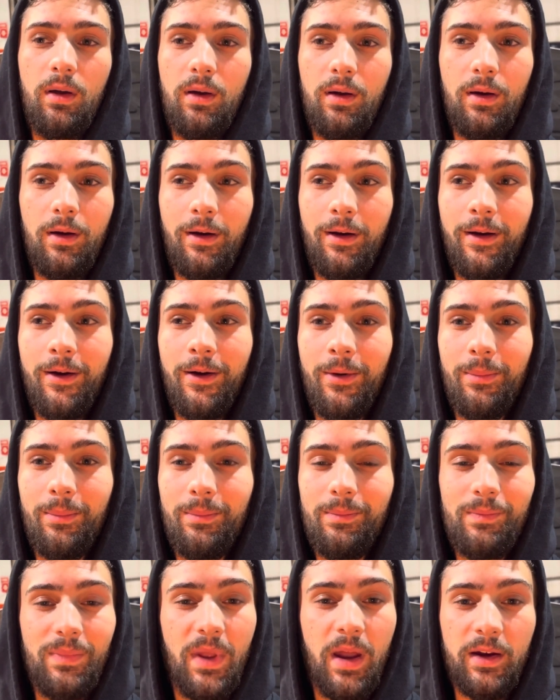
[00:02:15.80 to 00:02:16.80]

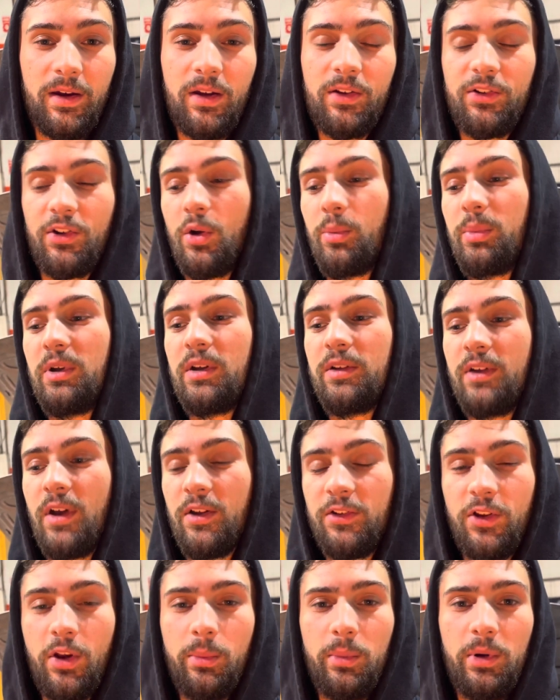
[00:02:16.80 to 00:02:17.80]
I guess I'll be a
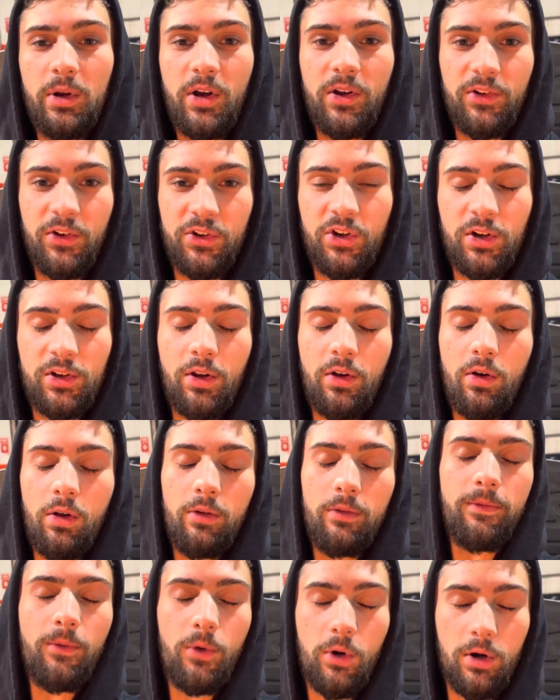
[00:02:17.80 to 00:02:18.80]
test on me, because I checked on all
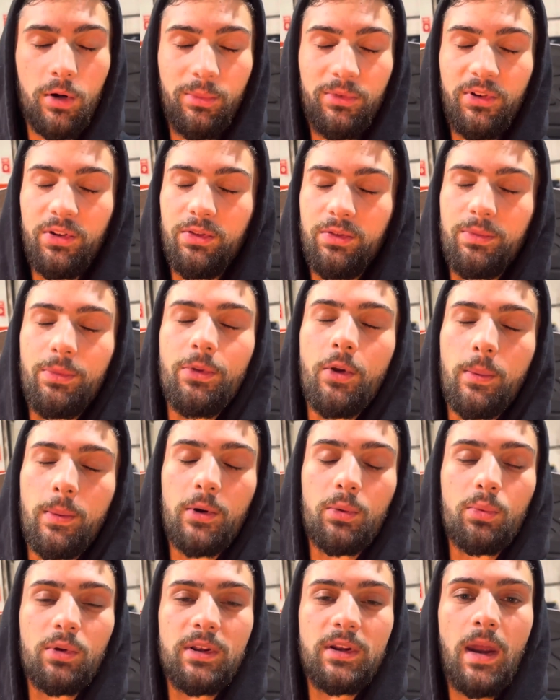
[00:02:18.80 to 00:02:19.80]
the forums and nobody
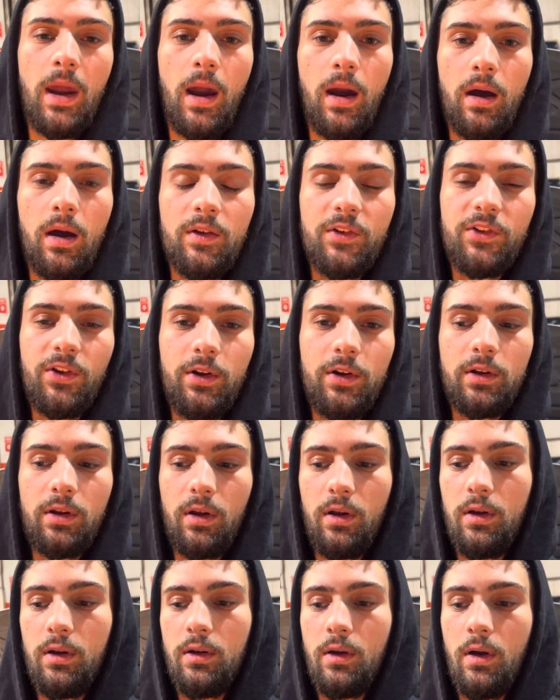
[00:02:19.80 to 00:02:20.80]
really has like
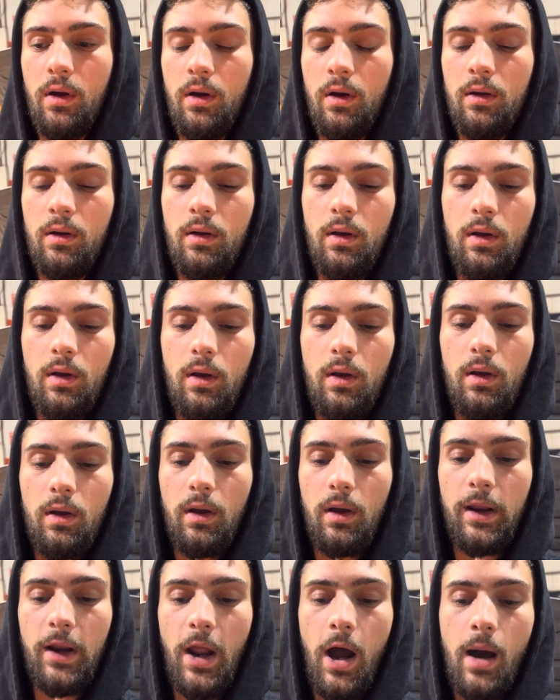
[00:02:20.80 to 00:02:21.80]

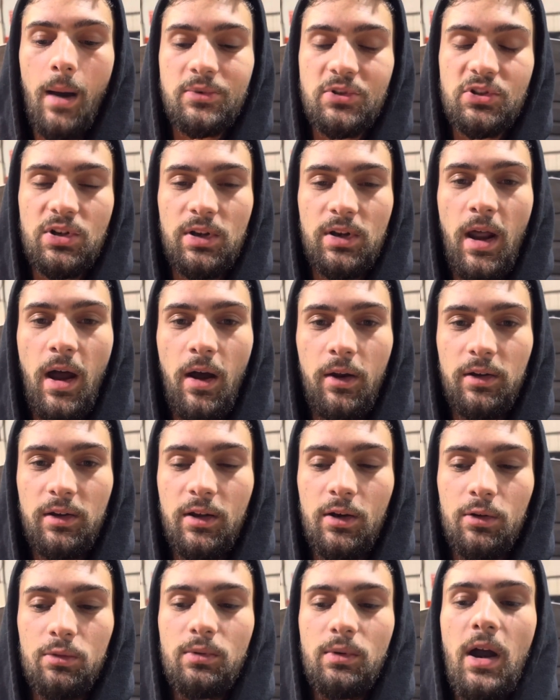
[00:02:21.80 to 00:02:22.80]
an option on how to
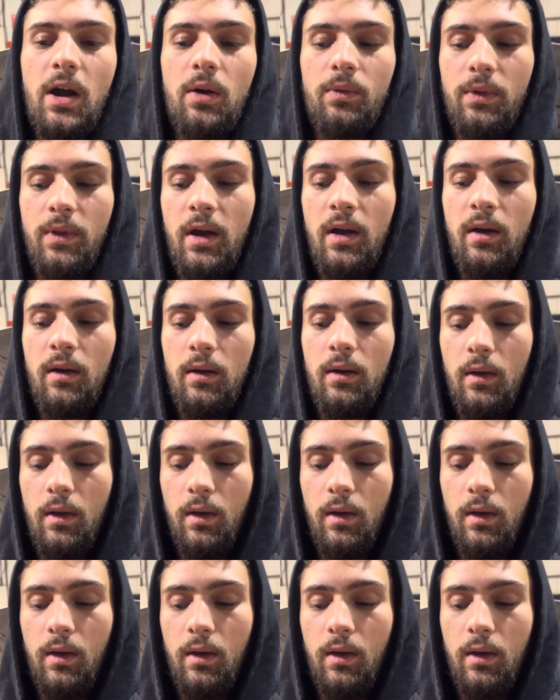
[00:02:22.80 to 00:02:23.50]
get around that.